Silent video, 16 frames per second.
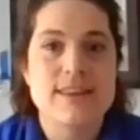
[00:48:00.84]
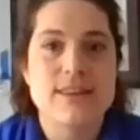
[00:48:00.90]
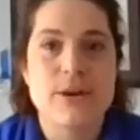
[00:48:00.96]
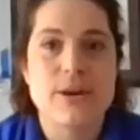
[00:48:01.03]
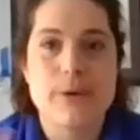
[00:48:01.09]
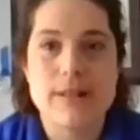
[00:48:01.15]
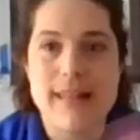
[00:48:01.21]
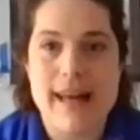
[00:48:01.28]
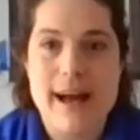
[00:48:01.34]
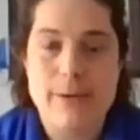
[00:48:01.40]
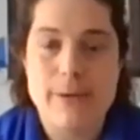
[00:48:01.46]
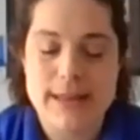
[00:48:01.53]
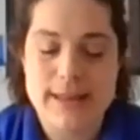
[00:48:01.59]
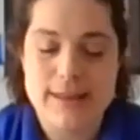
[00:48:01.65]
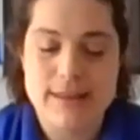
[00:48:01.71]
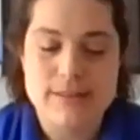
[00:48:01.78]
you know,
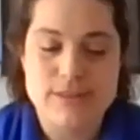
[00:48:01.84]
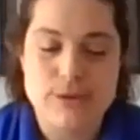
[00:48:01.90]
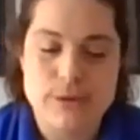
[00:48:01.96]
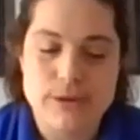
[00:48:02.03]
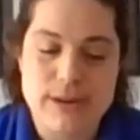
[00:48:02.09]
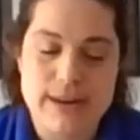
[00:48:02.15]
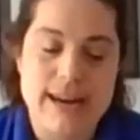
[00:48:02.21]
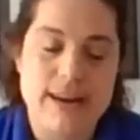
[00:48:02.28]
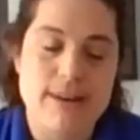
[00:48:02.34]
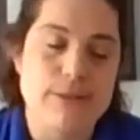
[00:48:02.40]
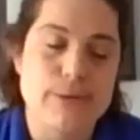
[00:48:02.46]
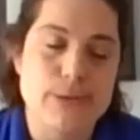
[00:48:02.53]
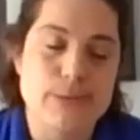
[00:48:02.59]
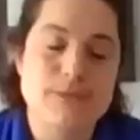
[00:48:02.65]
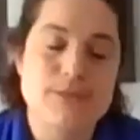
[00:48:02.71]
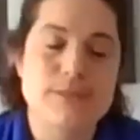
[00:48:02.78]
allowing your
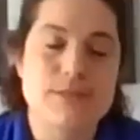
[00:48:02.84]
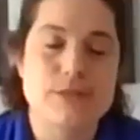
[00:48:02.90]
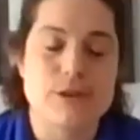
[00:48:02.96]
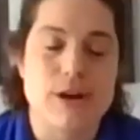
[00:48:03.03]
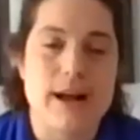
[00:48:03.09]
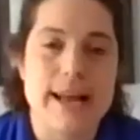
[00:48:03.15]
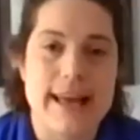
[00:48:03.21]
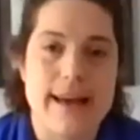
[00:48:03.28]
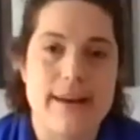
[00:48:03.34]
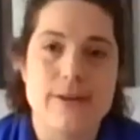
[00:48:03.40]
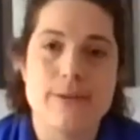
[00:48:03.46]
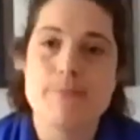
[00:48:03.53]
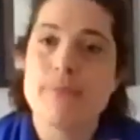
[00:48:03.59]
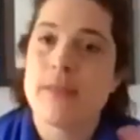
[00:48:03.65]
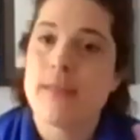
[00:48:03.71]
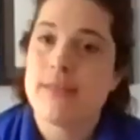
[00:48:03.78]
heirlooms to dry out,
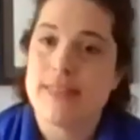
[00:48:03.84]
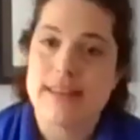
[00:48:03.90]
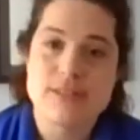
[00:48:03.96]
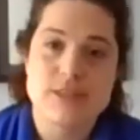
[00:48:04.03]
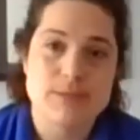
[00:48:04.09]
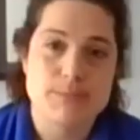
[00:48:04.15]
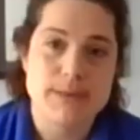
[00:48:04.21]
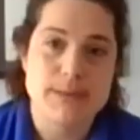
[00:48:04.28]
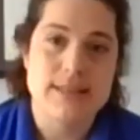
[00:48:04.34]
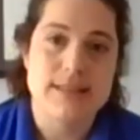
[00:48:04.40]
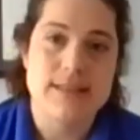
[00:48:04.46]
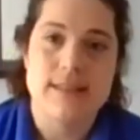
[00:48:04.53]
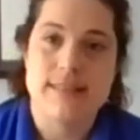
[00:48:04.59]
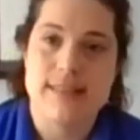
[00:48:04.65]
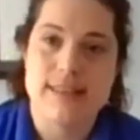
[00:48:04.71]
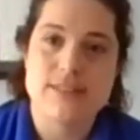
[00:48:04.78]
they should be
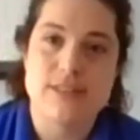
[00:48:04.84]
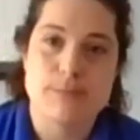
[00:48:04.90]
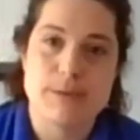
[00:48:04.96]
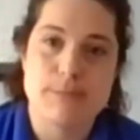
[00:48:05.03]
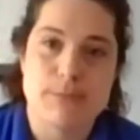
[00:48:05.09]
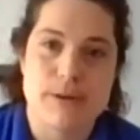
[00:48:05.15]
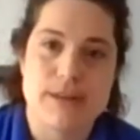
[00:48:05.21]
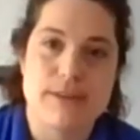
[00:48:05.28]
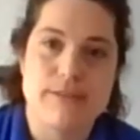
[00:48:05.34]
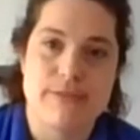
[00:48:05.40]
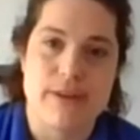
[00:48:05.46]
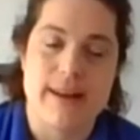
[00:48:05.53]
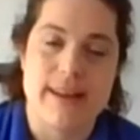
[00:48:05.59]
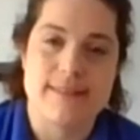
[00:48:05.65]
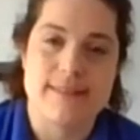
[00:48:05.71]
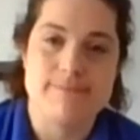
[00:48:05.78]
they should be pretty
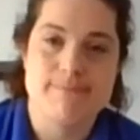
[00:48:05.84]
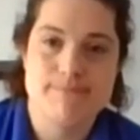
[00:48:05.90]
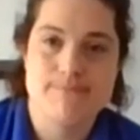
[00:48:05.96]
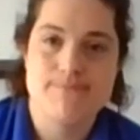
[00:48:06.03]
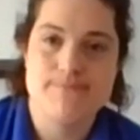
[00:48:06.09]
fine.